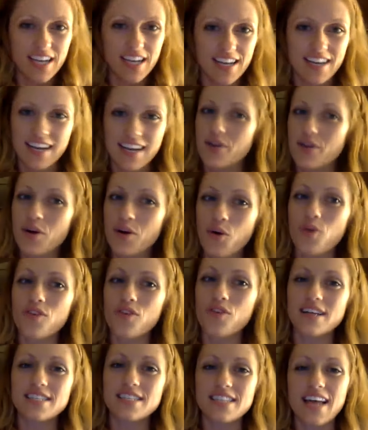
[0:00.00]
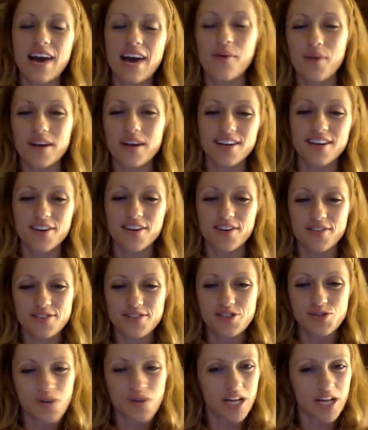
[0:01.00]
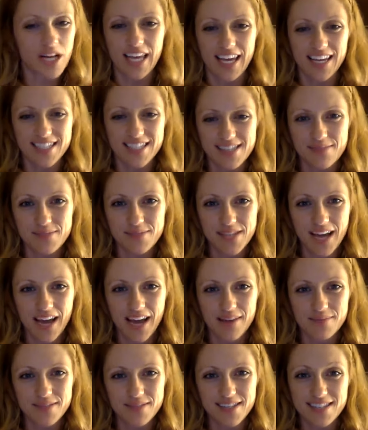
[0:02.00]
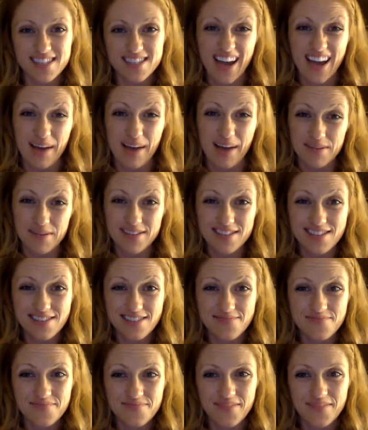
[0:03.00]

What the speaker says: and you can hold on to that when you're struggling sometimes, because it happens.